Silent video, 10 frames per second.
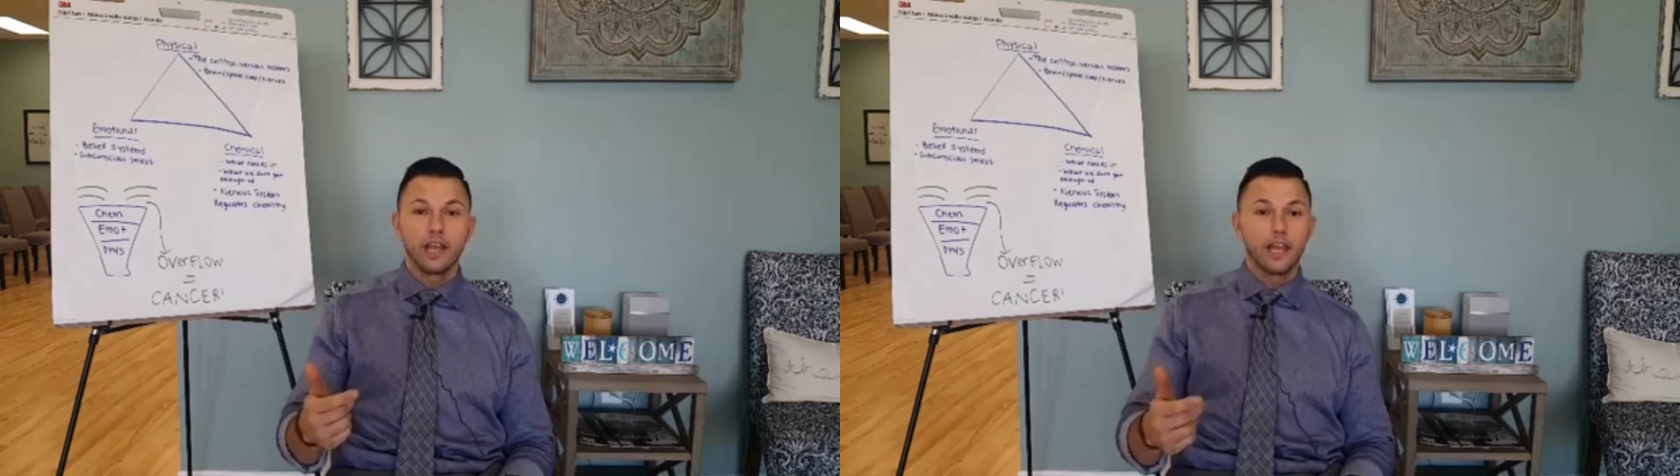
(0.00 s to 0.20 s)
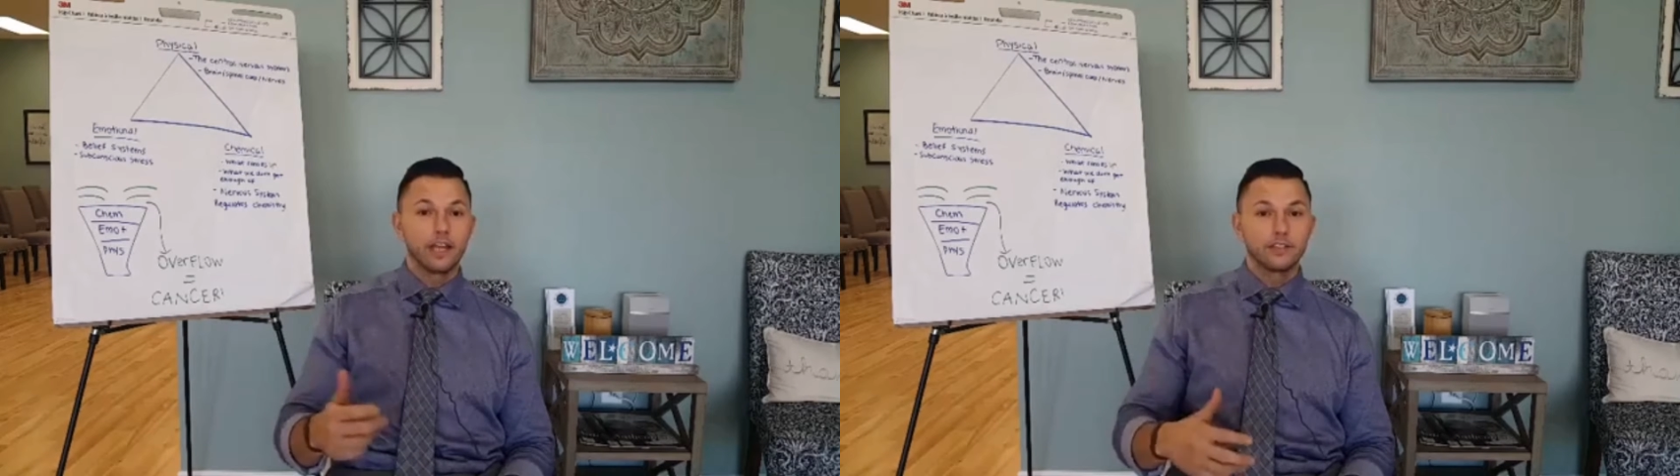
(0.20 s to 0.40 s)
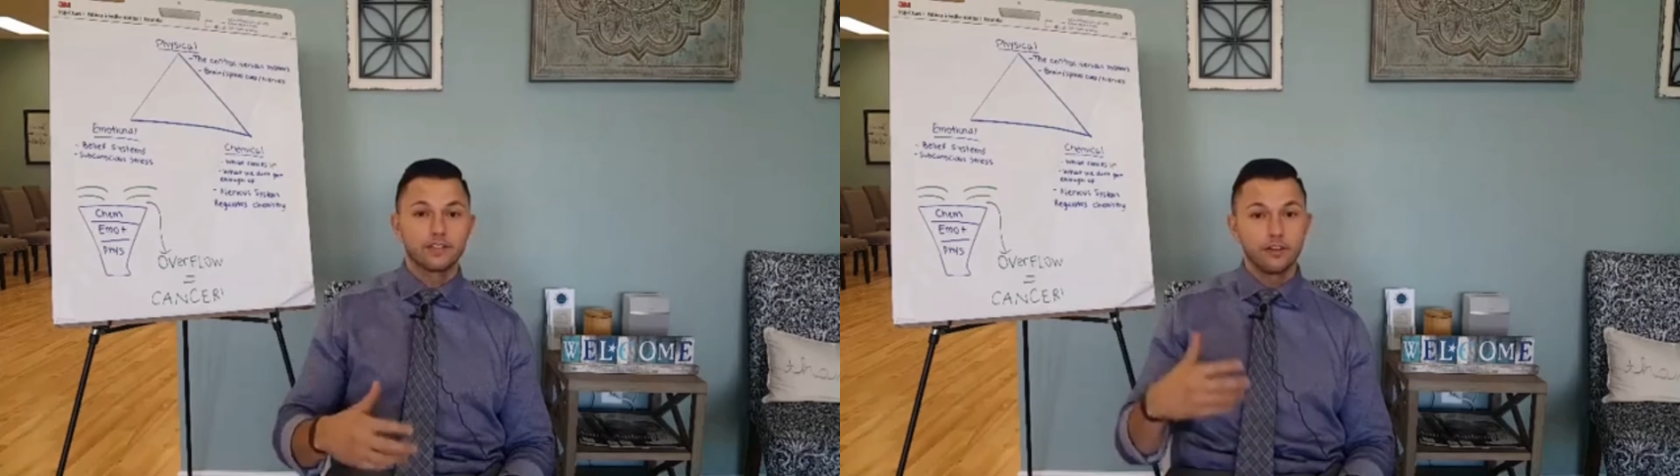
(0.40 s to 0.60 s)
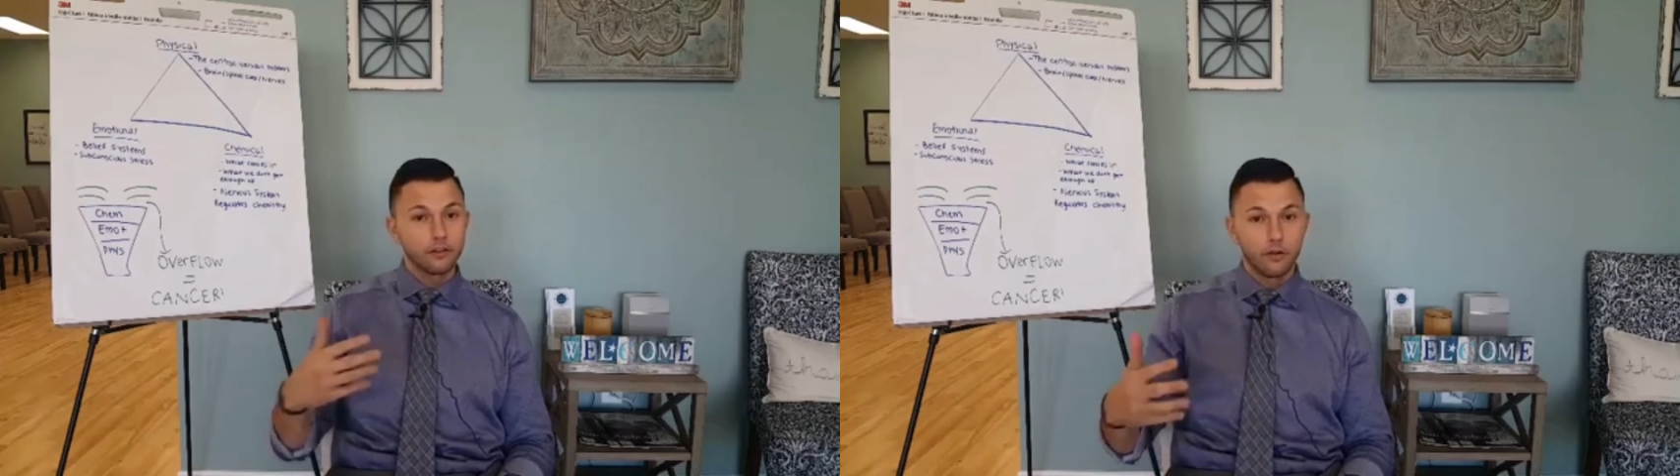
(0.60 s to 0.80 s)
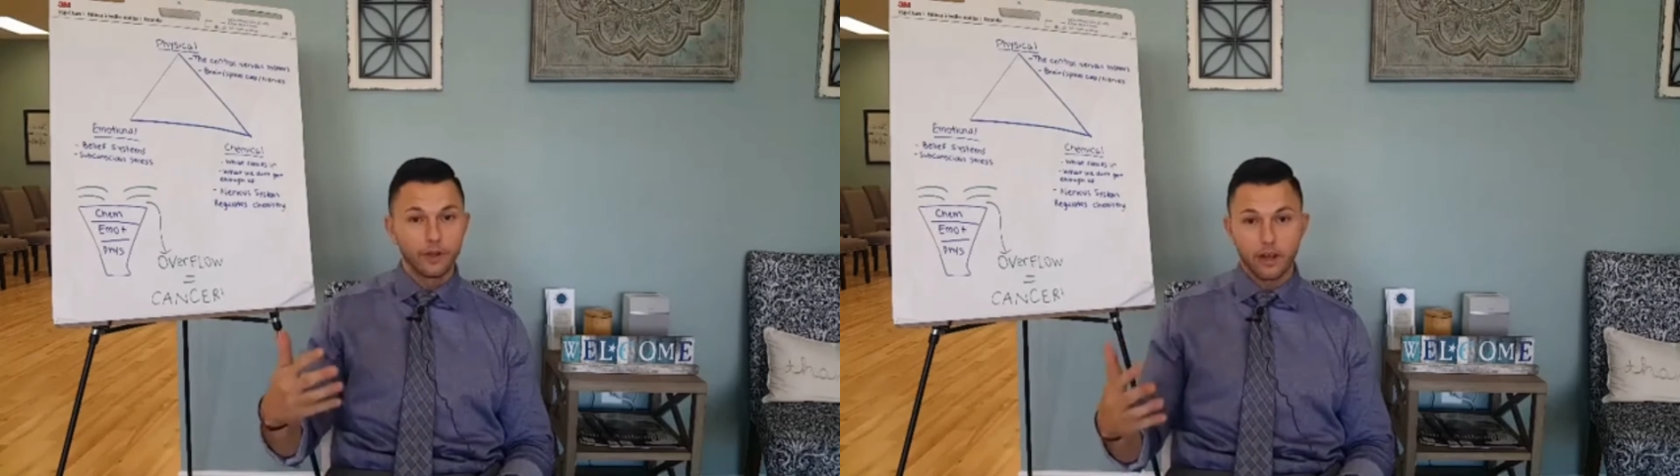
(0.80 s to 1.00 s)
and is
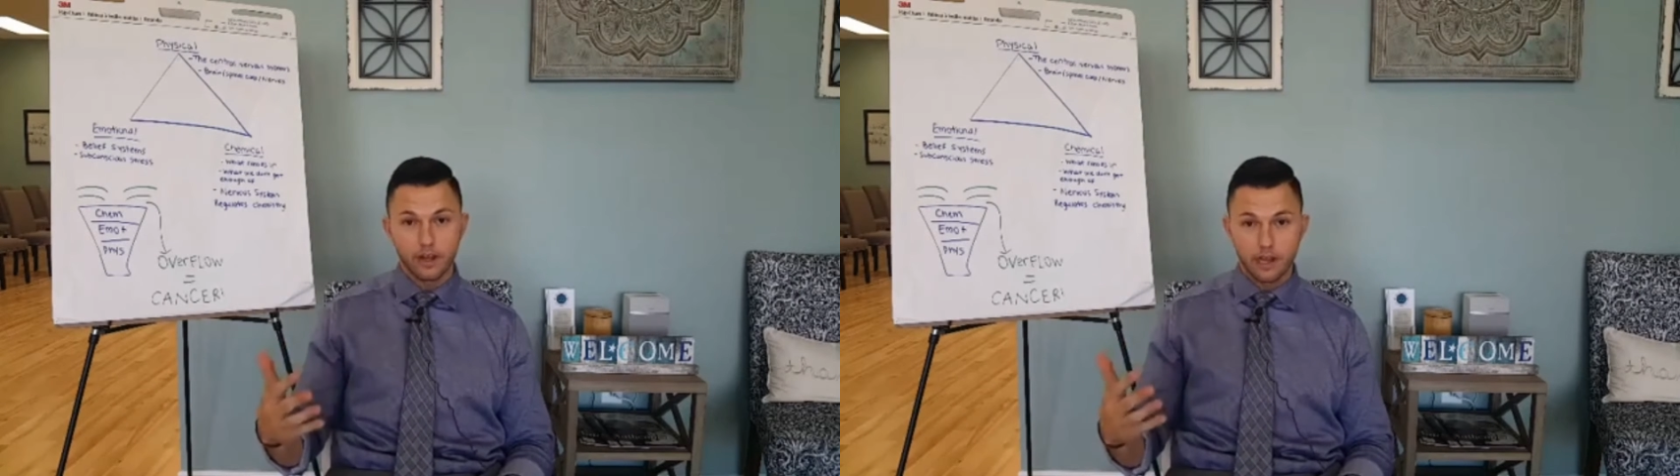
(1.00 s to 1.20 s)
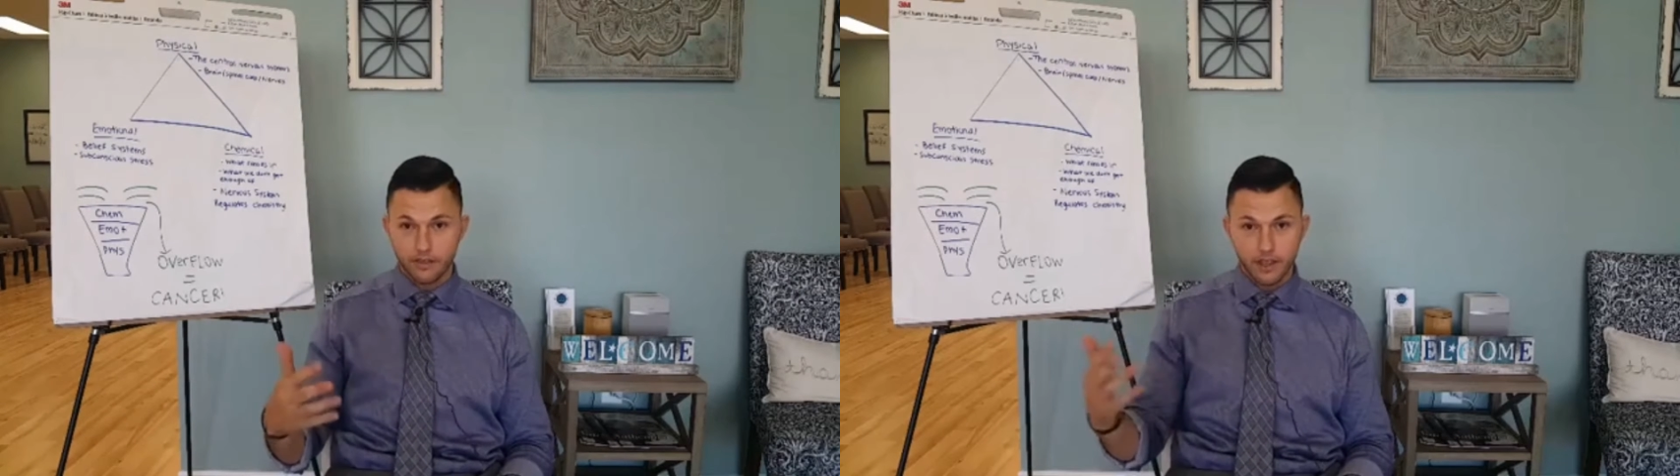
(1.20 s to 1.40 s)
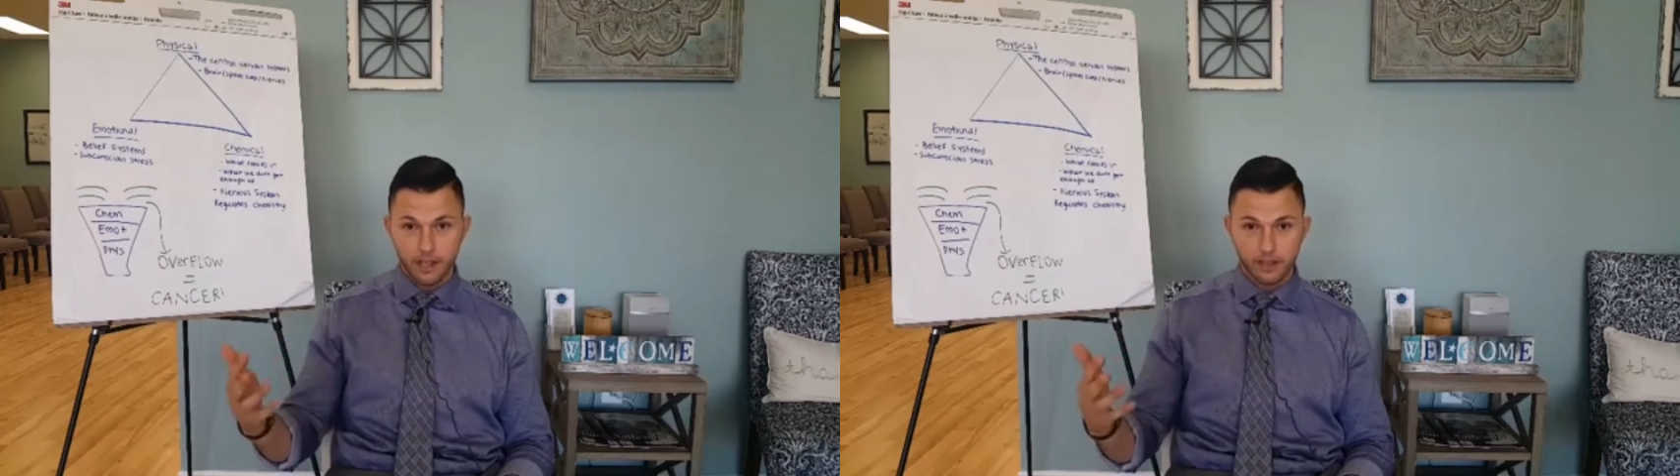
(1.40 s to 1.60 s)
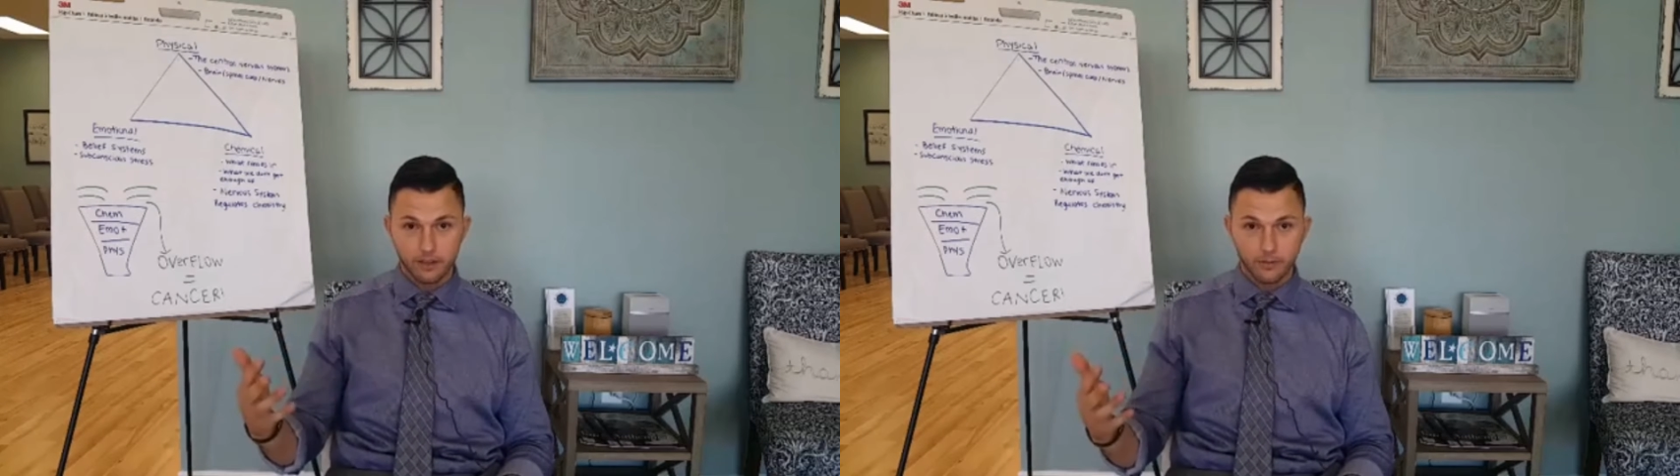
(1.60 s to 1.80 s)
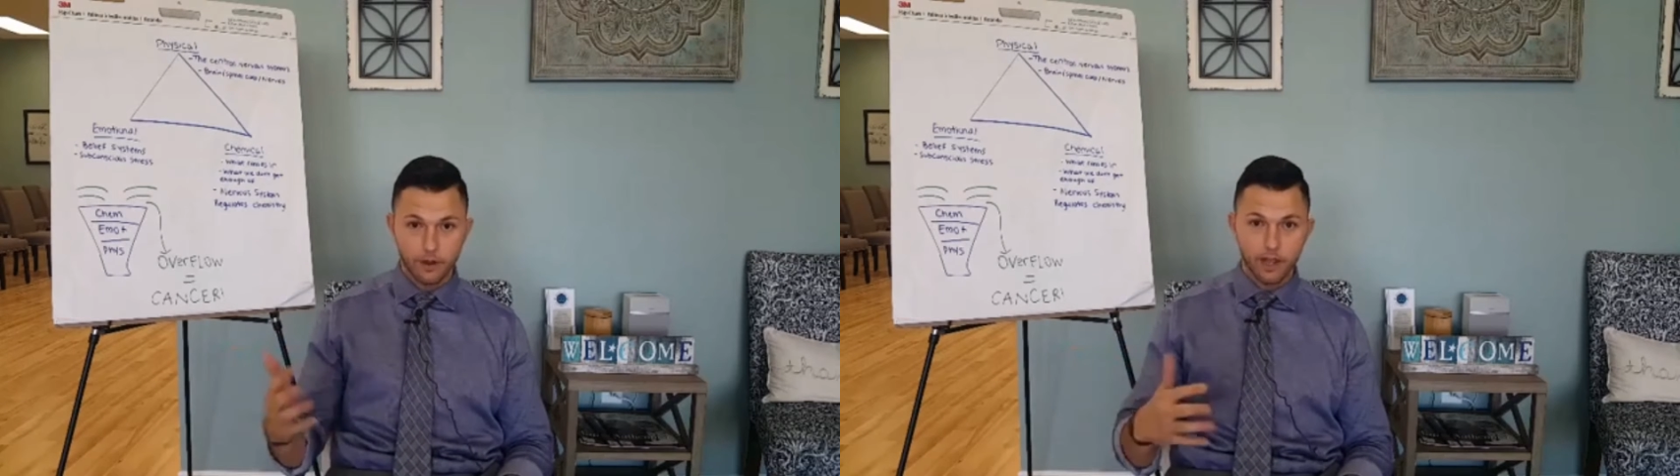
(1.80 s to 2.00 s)
still going on, I
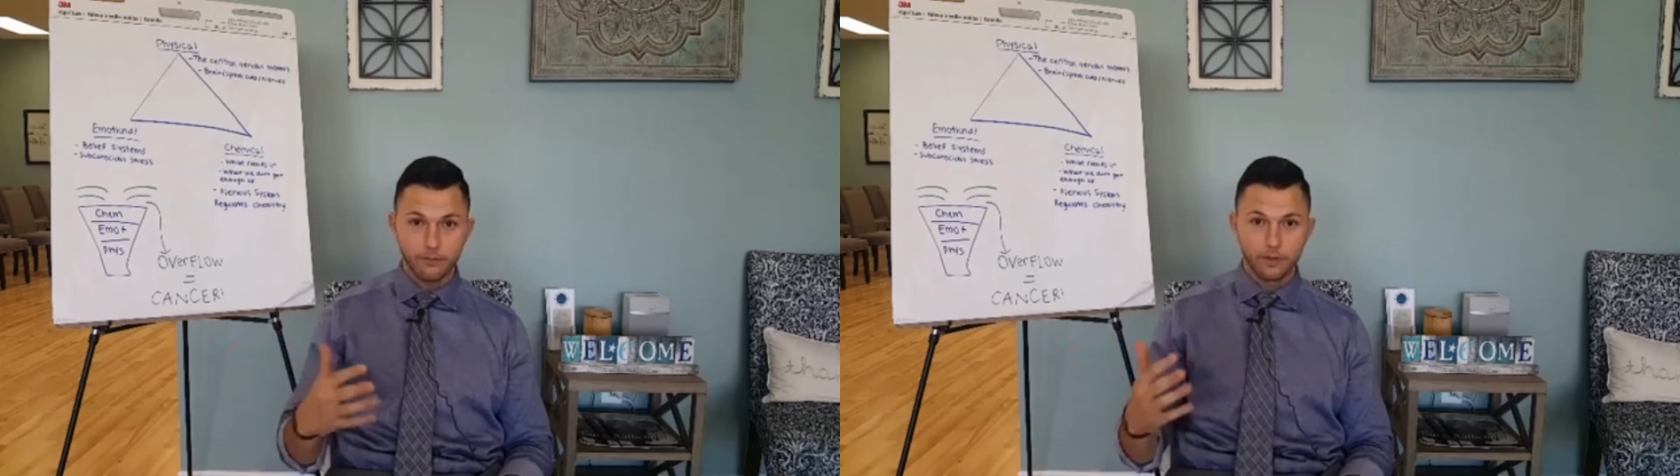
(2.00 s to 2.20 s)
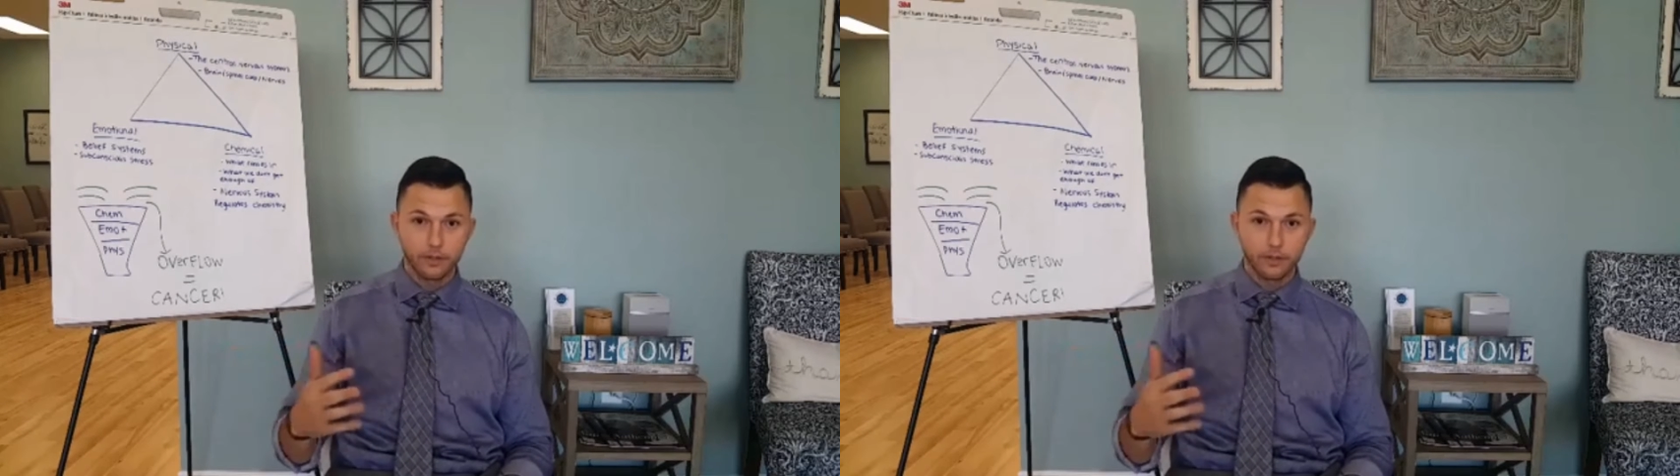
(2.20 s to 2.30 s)
think, right?